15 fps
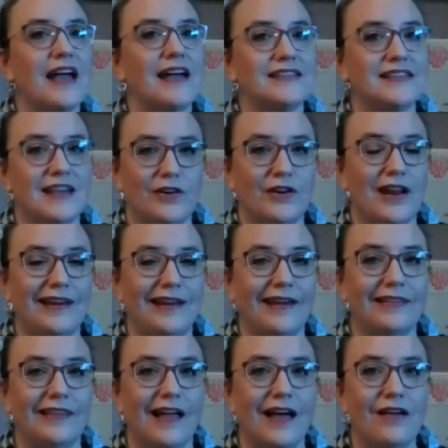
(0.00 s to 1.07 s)
at Saturday
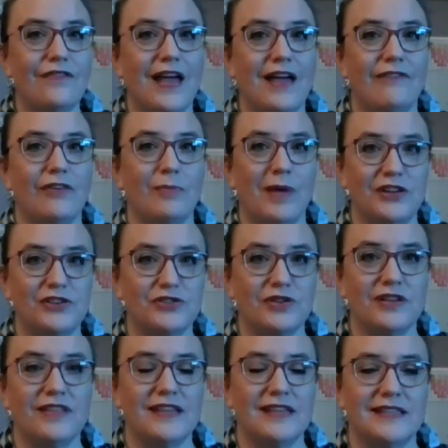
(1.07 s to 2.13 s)
Night Live have a
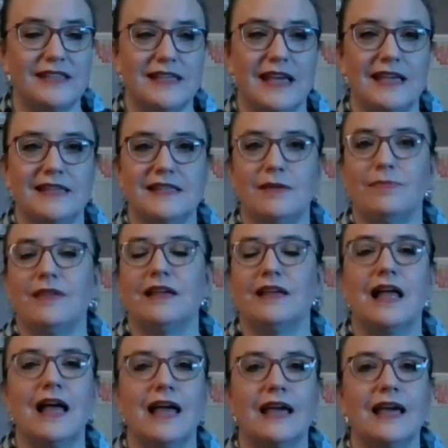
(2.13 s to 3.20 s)
mantra that says something
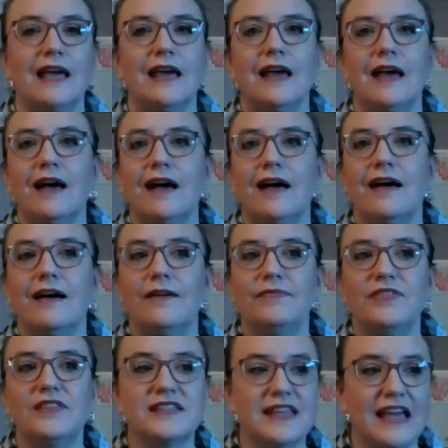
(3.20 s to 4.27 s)
like,
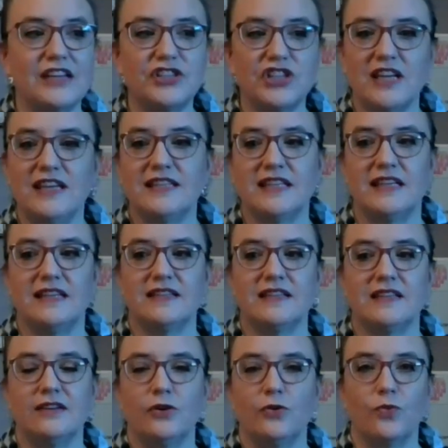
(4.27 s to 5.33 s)
the sketch isn't
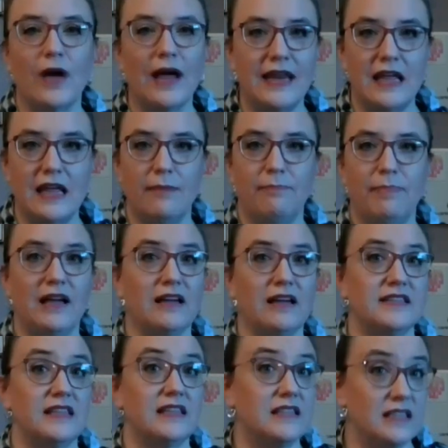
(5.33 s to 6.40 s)
ready
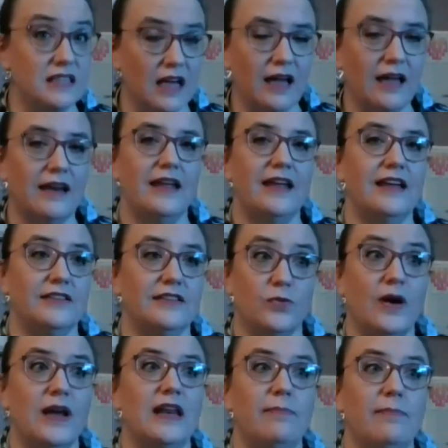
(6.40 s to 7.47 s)
because it's done. It's
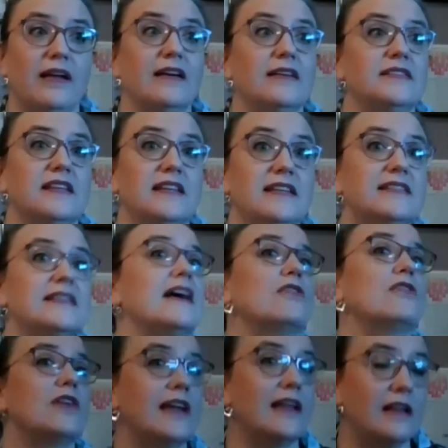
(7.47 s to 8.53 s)
ready because it is
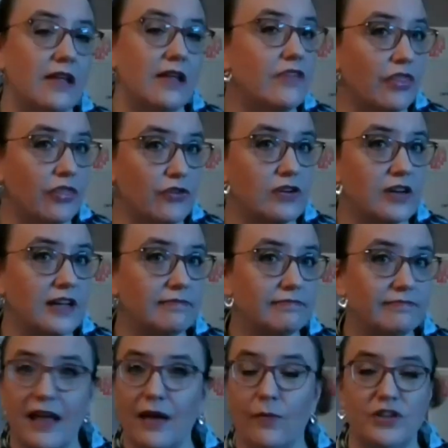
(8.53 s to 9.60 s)
Saturday at 11:30,
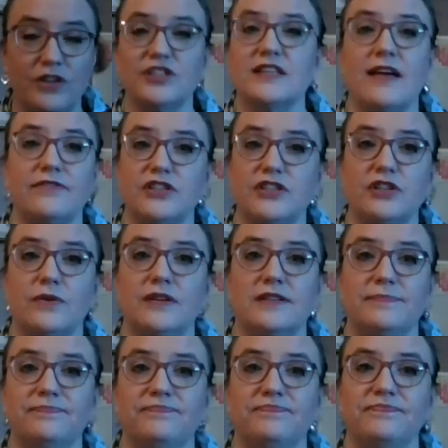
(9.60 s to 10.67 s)
and we just have to do
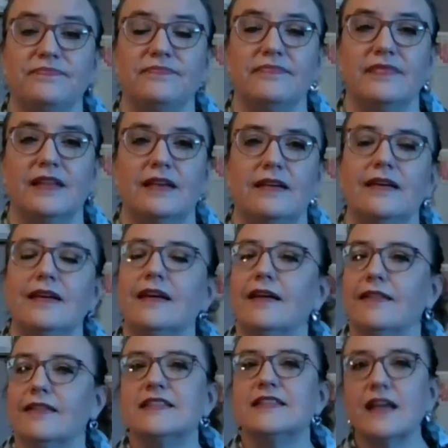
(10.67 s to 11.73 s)
it.
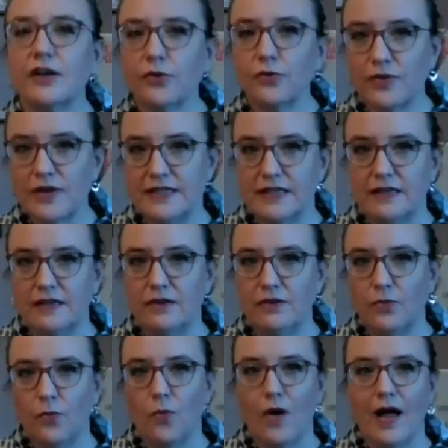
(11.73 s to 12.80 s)
Now, the second reason
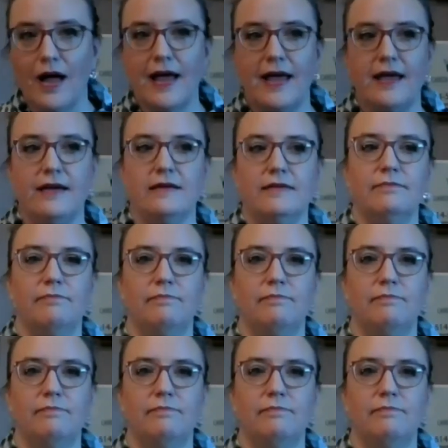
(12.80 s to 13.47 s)
why